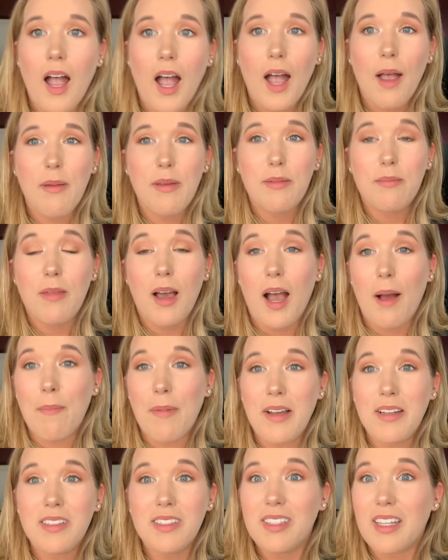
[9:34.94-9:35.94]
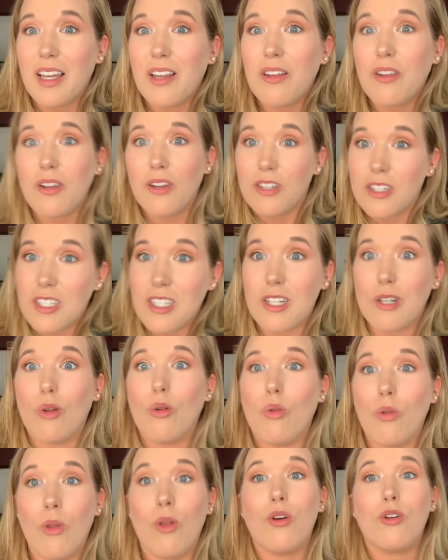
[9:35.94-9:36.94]
I mean, my skin still
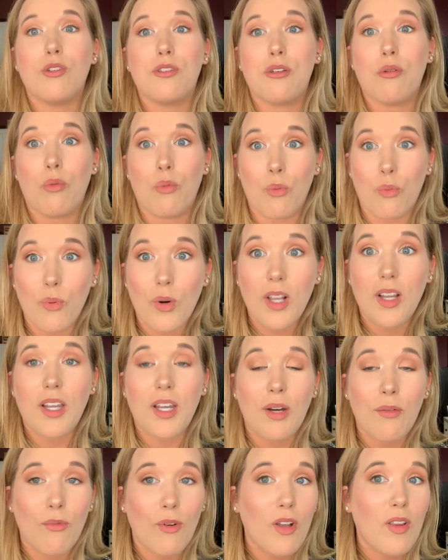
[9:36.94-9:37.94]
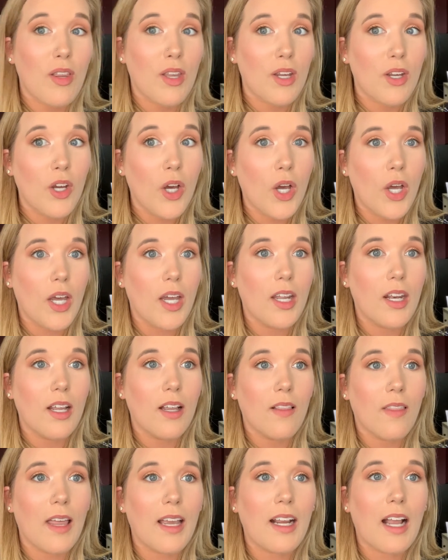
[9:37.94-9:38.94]
looks really, really good.
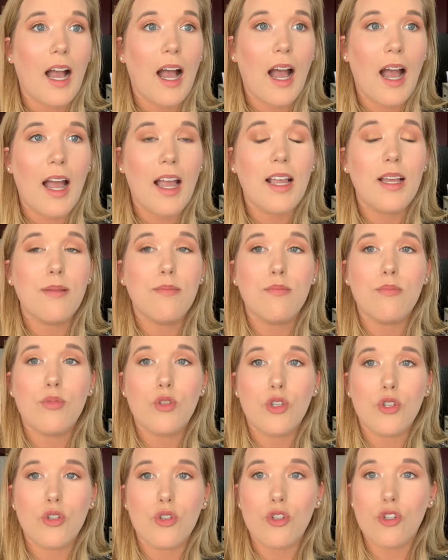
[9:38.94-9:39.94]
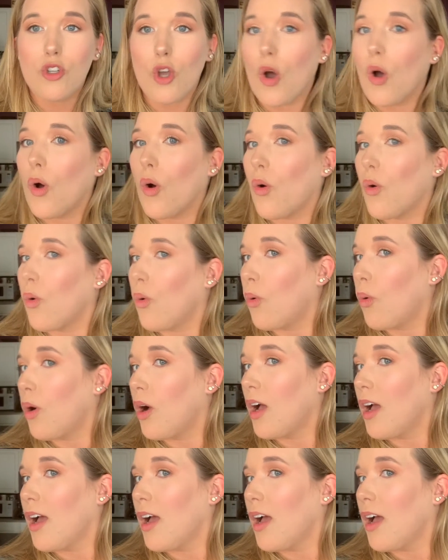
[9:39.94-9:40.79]
Like, I am so...